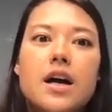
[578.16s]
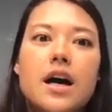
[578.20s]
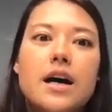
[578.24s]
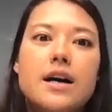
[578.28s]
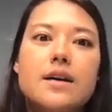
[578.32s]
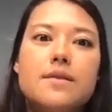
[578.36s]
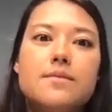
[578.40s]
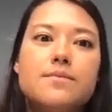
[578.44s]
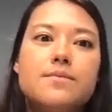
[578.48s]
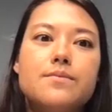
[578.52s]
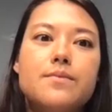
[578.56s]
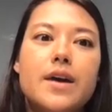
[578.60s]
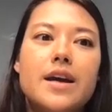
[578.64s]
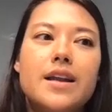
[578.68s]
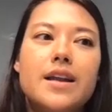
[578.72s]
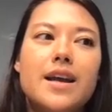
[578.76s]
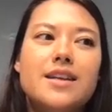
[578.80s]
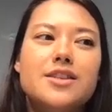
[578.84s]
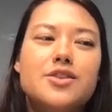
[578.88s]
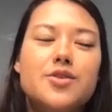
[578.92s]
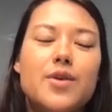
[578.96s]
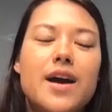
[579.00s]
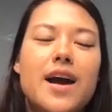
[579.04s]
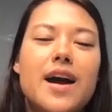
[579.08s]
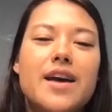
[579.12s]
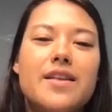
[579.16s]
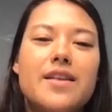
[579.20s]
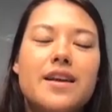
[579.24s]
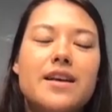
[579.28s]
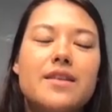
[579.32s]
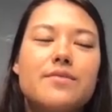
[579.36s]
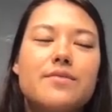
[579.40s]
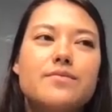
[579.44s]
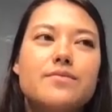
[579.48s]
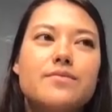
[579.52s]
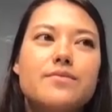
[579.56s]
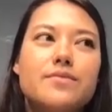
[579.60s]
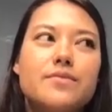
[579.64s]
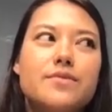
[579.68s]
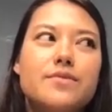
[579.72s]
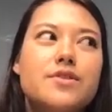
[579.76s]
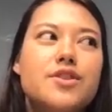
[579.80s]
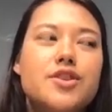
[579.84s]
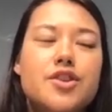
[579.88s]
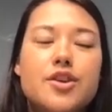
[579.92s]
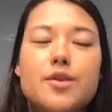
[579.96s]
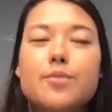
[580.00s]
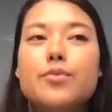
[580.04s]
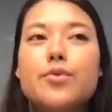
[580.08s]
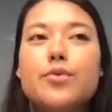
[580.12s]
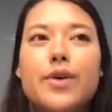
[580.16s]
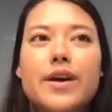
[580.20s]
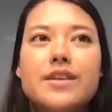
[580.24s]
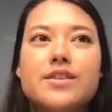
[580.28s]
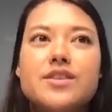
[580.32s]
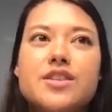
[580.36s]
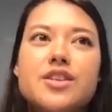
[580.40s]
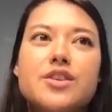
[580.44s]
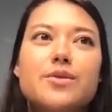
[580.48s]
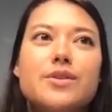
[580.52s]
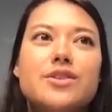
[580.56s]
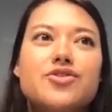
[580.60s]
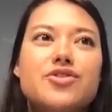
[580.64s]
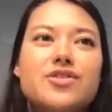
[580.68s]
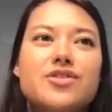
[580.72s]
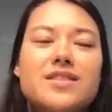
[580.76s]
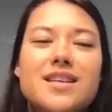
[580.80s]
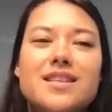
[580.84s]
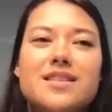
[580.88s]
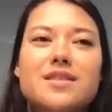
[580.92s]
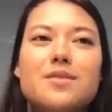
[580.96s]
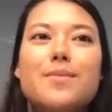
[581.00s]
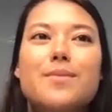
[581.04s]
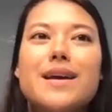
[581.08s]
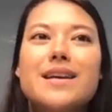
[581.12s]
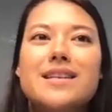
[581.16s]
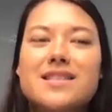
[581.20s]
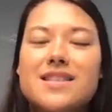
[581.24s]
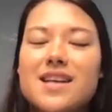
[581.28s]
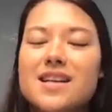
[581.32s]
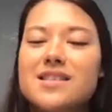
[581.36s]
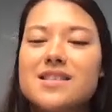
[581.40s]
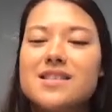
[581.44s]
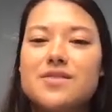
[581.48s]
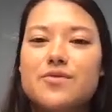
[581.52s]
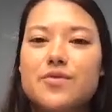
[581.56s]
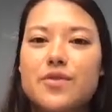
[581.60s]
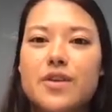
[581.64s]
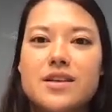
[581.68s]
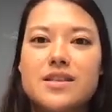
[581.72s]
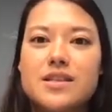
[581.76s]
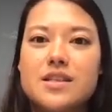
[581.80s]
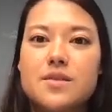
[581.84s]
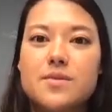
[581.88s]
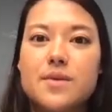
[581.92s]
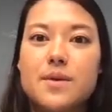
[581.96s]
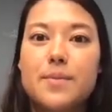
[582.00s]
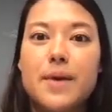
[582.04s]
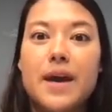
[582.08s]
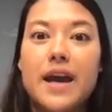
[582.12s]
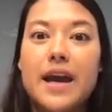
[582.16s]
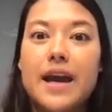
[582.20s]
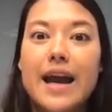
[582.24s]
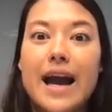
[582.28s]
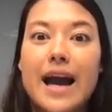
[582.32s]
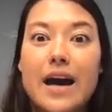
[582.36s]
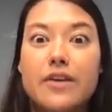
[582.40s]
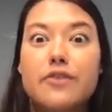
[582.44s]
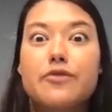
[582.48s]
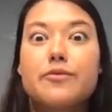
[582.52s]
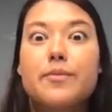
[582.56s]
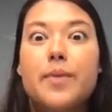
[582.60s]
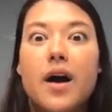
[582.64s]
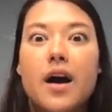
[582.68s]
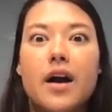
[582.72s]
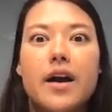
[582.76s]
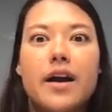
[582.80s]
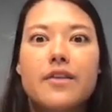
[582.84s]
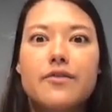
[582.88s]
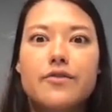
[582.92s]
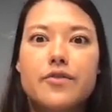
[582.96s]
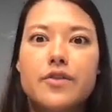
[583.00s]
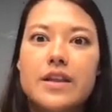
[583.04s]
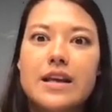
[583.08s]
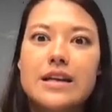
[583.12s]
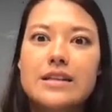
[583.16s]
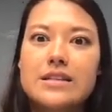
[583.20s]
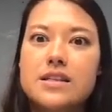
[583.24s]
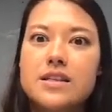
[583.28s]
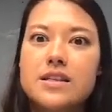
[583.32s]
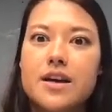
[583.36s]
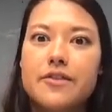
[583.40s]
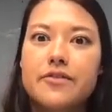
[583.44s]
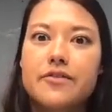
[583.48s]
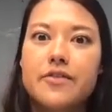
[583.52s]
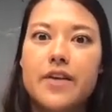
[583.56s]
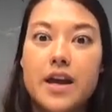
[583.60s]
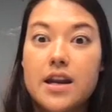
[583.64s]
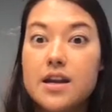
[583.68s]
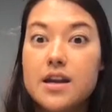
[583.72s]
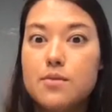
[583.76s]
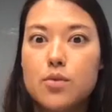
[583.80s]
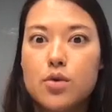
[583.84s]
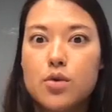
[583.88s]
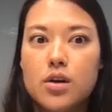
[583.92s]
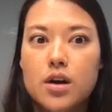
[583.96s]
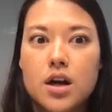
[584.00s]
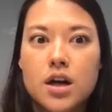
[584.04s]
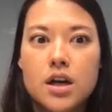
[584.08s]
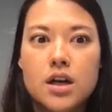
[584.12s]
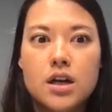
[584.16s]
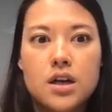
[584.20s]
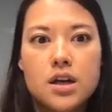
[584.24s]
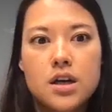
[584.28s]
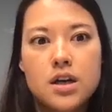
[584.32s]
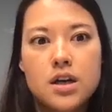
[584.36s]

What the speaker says: But I think to your point too, it just doesn't make sense for us to be paying out of pocket for that stuff anymore.